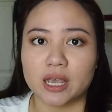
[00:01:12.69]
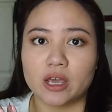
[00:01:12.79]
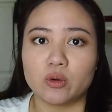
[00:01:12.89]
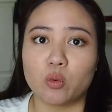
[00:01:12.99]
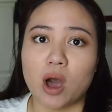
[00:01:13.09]

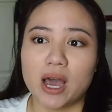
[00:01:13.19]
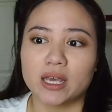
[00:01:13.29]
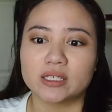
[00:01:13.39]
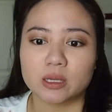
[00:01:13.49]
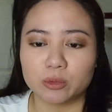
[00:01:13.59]
and
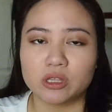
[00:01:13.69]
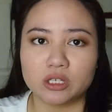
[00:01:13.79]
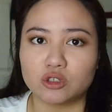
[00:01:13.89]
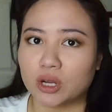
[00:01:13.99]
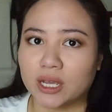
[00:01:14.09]
why some of
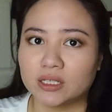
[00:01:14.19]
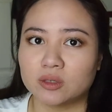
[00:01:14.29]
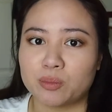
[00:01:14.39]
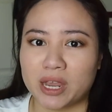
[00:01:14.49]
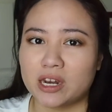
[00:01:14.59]
these
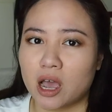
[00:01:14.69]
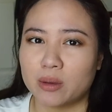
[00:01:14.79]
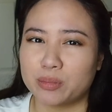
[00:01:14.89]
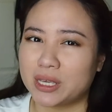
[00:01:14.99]
trends may not